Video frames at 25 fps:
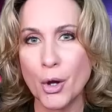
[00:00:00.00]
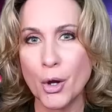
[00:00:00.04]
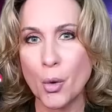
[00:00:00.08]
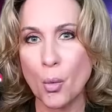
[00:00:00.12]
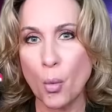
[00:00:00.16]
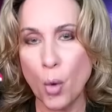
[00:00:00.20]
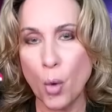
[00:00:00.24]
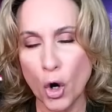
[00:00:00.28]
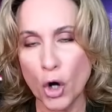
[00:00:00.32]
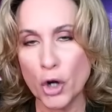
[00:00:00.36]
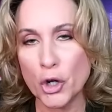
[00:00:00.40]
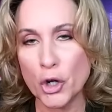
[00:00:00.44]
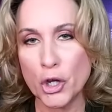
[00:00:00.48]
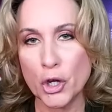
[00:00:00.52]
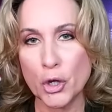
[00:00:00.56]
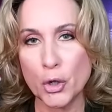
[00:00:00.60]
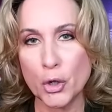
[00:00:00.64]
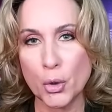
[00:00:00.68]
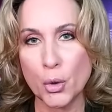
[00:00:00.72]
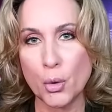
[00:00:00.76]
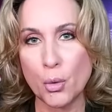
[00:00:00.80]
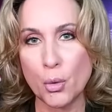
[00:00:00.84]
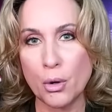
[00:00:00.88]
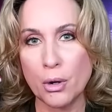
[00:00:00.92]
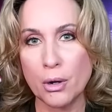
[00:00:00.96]
Were
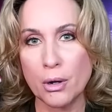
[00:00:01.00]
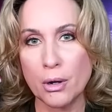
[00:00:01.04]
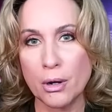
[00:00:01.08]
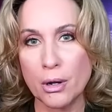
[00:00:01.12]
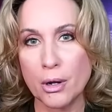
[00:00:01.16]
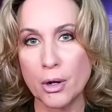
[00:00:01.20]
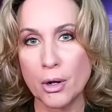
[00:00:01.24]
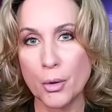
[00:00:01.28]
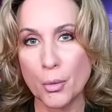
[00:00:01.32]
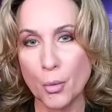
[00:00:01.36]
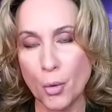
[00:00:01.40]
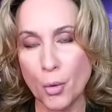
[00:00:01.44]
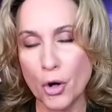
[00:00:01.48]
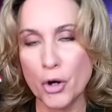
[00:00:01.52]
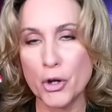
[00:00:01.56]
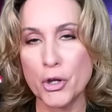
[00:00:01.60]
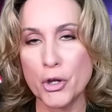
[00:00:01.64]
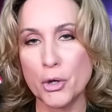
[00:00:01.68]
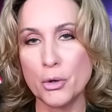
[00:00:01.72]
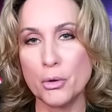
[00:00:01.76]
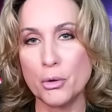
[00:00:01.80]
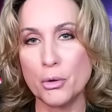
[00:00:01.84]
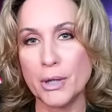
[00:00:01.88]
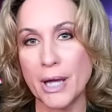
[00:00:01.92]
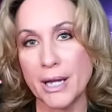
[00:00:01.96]
you? Were
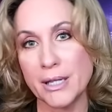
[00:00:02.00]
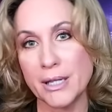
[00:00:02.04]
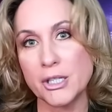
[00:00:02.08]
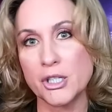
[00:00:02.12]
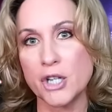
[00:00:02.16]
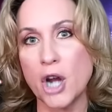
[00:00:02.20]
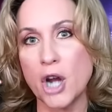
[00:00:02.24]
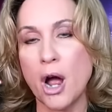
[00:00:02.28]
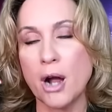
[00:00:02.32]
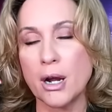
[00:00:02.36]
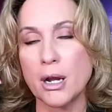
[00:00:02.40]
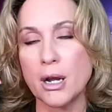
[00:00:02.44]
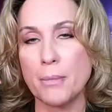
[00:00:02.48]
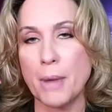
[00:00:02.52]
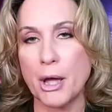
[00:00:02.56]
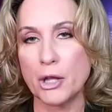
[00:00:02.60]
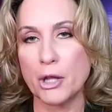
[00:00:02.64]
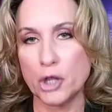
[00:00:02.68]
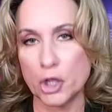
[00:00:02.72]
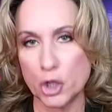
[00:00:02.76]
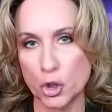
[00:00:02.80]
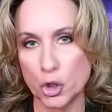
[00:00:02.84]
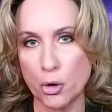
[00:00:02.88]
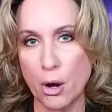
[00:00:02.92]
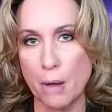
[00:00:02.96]
you, let's talk about
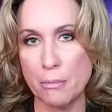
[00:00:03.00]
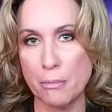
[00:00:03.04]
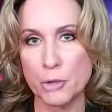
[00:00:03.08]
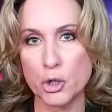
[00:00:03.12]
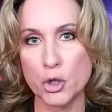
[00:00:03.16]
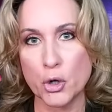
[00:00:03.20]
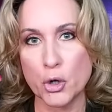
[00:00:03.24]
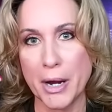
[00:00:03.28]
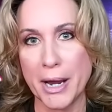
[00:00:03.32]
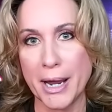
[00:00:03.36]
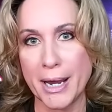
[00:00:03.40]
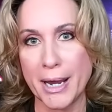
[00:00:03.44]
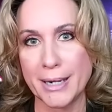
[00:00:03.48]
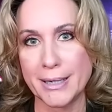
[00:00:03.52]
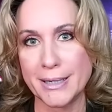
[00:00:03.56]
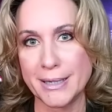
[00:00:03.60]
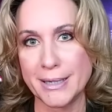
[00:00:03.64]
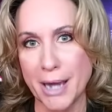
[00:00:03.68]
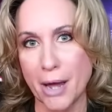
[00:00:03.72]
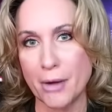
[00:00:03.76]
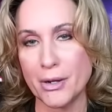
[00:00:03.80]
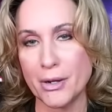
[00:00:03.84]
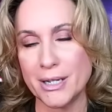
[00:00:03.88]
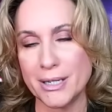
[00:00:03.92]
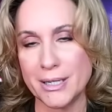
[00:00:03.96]
the Trump train
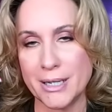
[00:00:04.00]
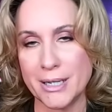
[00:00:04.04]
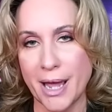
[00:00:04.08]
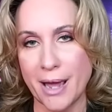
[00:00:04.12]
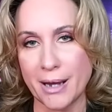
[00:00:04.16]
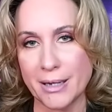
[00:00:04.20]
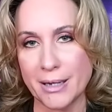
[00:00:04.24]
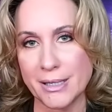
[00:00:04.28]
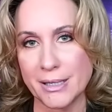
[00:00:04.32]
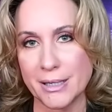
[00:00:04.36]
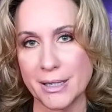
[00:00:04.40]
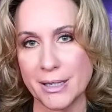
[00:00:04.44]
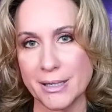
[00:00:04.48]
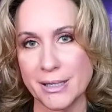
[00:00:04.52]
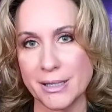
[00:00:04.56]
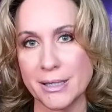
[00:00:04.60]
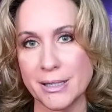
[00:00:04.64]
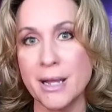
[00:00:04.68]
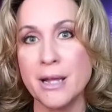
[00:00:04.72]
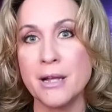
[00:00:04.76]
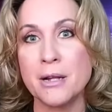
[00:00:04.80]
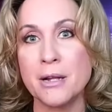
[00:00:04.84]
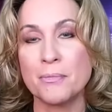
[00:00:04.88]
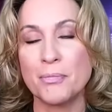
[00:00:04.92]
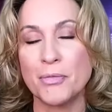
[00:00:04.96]
down in Texas.
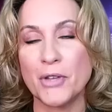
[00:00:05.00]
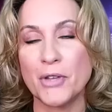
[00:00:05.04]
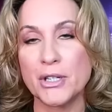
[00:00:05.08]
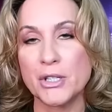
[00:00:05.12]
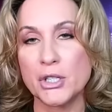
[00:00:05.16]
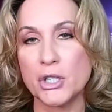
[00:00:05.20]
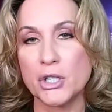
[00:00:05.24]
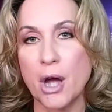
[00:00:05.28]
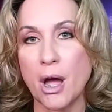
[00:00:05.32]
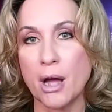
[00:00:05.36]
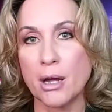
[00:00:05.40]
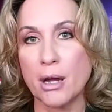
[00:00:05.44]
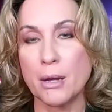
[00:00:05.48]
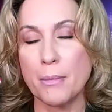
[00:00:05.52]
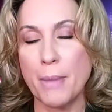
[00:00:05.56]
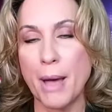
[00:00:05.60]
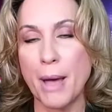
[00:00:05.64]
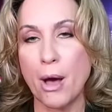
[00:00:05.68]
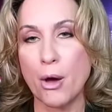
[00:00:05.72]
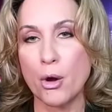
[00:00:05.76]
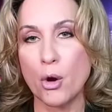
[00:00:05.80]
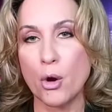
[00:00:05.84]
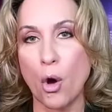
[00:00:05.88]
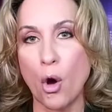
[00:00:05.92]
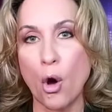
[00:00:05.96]
Let's talk
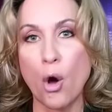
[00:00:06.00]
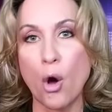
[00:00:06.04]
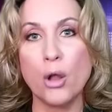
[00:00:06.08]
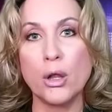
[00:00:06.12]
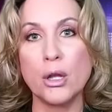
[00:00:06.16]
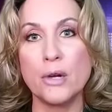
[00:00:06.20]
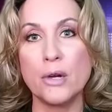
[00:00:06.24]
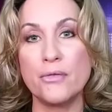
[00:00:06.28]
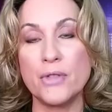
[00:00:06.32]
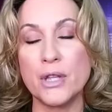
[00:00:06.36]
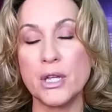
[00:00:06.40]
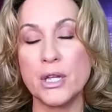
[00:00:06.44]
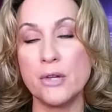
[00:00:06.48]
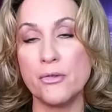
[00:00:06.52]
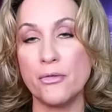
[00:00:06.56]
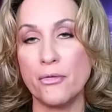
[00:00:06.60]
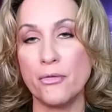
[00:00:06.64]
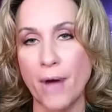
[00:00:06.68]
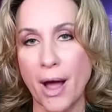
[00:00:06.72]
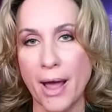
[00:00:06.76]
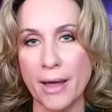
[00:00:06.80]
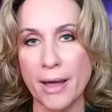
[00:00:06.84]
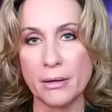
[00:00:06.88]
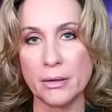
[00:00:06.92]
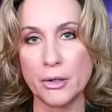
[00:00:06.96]
about all of the
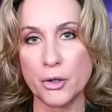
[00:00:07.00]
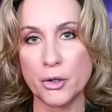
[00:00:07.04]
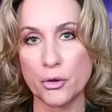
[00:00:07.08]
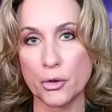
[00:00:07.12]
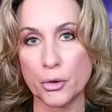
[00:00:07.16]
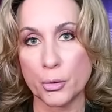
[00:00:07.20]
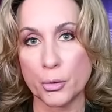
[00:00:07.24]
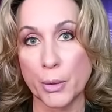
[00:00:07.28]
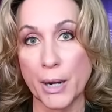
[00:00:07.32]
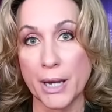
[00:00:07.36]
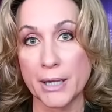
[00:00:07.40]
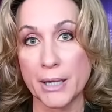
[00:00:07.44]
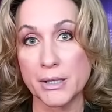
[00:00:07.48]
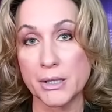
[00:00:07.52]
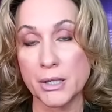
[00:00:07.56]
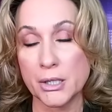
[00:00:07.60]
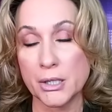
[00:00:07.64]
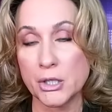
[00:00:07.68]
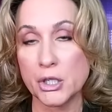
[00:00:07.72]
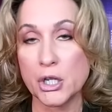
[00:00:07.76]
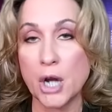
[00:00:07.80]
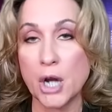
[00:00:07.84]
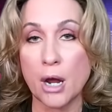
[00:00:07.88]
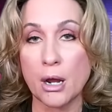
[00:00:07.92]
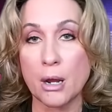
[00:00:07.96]
violent threats.
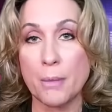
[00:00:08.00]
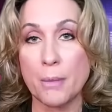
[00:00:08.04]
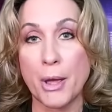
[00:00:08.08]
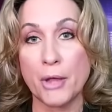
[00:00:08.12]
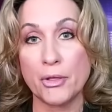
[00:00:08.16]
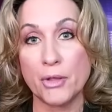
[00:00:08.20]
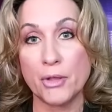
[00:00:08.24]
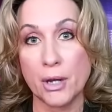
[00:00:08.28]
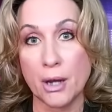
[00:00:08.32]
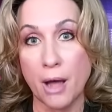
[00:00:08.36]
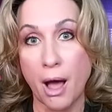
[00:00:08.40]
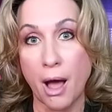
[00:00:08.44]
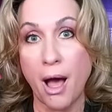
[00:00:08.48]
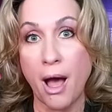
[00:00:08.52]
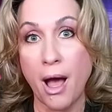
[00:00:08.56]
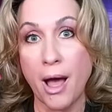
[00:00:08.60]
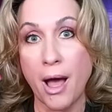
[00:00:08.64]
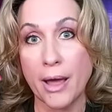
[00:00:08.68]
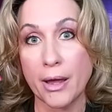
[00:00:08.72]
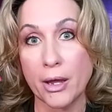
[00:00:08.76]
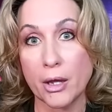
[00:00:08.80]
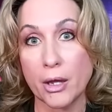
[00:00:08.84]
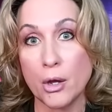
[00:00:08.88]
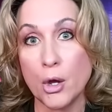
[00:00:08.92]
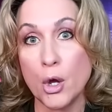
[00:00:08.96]
Let's talk about the
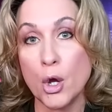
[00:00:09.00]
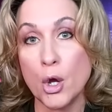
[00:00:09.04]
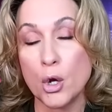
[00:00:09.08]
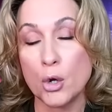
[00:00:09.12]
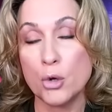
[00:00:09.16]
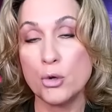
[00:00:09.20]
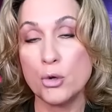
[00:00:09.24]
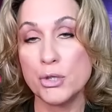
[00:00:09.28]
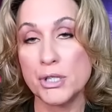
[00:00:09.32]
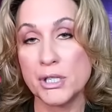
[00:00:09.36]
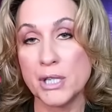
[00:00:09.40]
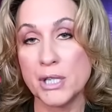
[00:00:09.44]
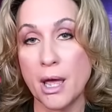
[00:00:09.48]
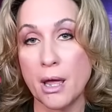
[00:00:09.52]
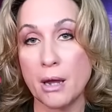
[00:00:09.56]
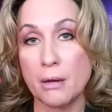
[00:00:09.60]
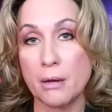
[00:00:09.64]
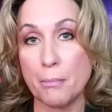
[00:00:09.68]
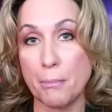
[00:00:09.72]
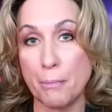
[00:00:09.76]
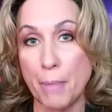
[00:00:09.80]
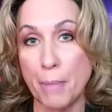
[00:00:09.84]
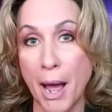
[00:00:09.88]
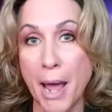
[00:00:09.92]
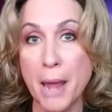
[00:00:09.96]
guy who
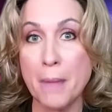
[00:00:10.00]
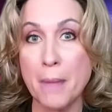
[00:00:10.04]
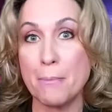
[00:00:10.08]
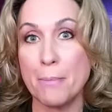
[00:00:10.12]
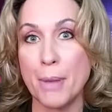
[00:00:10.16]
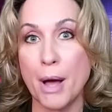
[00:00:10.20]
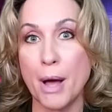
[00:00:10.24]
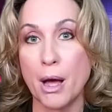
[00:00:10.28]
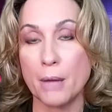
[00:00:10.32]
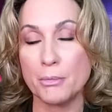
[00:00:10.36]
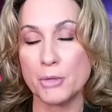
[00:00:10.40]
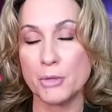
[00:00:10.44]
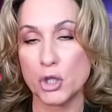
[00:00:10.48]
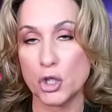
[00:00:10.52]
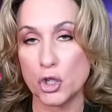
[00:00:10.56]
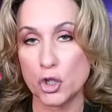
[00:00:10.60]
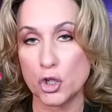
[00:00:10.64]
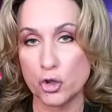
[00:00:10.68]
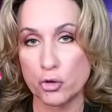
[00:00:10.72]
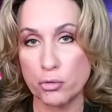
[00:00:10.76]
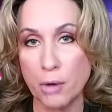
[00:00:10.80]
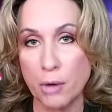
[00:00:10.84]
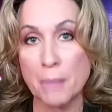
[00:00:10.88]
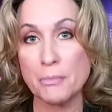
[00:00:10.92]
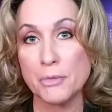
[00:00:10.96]
sent pipe bombs, the
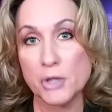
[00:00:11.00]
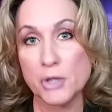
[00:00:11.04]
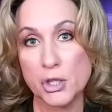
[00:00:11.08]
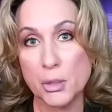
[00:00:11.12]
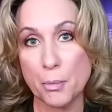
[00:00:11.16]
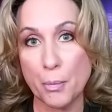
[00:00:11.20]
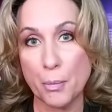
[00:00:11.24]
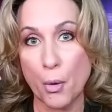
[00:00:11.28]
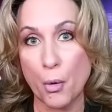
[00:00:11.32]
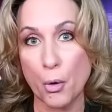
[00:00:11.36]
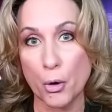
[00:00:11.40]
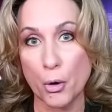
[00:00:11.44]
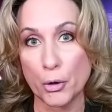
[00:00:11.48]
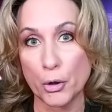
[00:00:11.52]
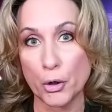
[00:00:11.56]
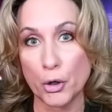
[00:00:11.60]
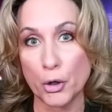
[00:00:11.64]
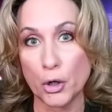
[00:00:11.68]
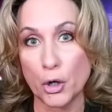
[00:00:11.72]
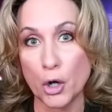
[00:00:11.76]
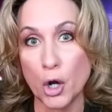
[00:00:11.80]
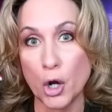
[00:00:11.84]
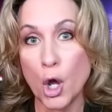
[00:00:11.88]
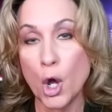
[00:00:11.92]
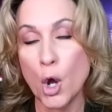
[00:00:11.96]
Trump
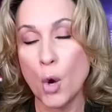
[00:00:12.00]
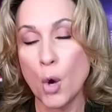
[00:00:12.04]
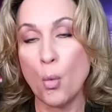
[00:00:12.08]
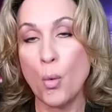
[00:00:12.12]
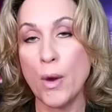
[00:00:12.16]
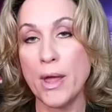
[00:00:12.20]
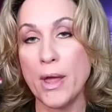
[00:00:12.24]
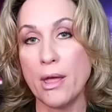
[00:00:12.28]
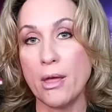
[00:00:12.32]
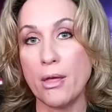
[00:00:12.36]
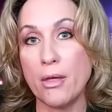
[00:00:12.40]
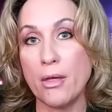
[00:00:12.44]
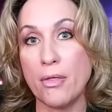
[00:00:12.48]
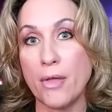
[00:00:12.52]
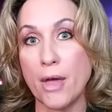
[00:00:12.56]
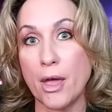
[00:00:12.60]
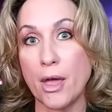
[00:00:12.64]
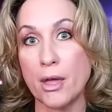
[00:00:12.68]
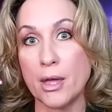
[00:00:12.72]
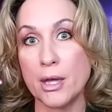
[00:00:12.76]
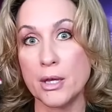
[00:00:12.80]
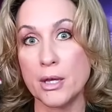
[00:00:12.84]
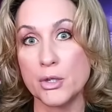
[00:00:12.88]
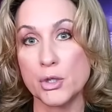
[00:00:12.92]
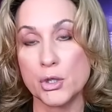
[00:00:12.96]
supporter, with
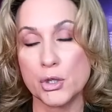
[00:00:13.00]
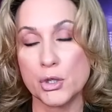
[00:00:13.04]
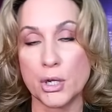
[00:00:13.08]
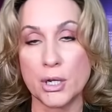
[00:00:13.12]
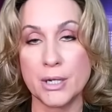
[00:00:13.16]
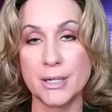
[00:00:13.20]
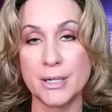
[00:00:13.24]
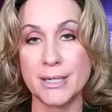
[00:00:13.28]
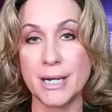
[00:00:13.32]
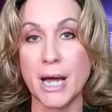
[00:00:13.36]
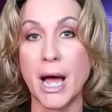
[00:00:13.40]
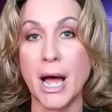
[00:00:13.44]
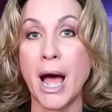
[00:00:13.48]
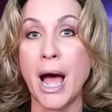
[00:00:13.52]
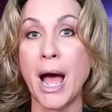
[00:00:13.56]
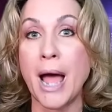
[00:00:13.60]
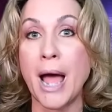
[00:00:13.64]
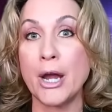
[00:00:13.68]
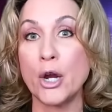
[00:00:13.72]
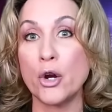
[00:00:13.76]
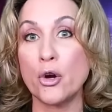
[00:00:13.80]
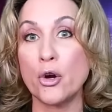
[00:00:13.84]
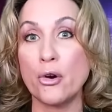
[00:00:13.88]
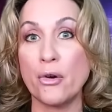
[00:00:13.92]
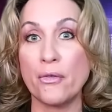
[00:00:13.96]
his
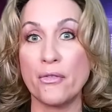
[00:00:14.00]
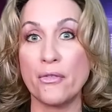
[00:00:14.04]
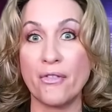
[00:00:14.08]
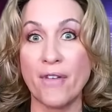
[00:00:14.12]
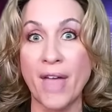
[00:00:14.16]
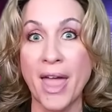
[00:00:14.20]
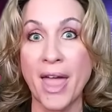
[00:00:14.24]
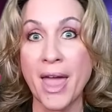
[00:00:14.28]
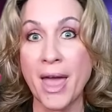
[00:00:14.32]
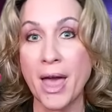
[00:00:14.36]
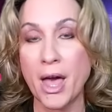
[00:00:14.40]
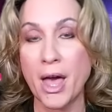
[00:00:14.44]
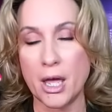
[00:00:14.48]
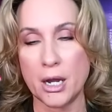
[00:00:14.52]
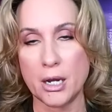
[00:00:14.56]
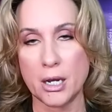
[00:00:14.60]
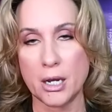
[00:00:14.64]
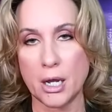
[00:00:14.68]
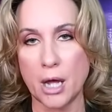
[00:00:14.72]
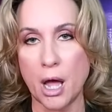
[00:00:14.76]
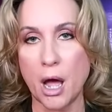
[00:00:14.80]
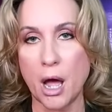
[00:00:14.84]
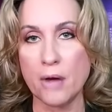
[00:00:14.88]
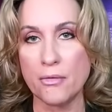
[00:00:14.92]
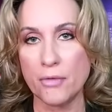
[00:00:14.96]
entire van
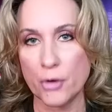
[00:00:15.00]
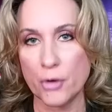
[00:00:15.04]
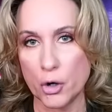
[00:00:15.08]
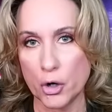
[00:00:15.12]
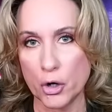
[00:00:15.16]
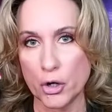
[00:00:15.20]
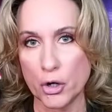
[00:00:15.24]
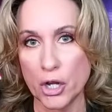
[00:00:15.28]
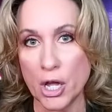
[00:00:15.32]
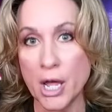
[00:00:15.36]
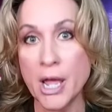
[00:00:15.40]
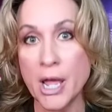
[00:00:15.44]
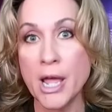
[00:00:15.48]
covered